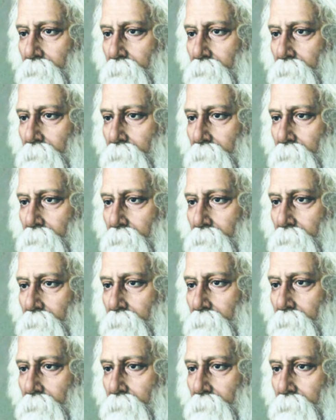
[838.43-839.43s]

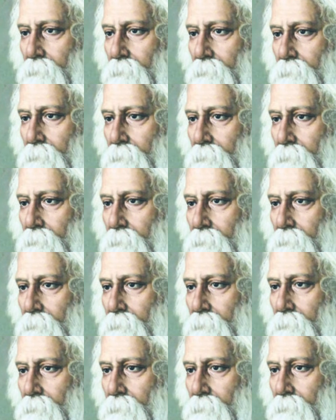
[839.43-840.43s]

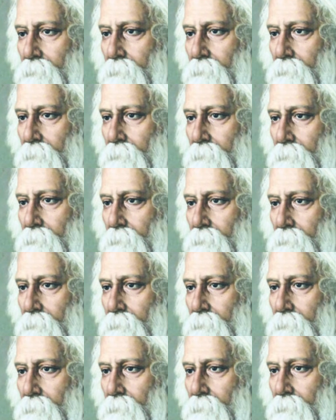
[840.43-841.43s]

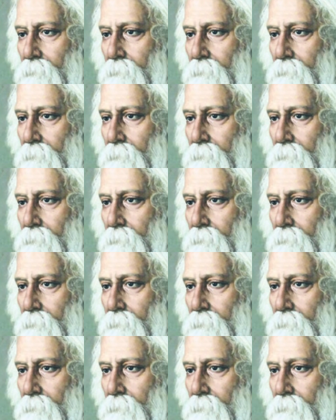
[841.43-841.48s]
(silence)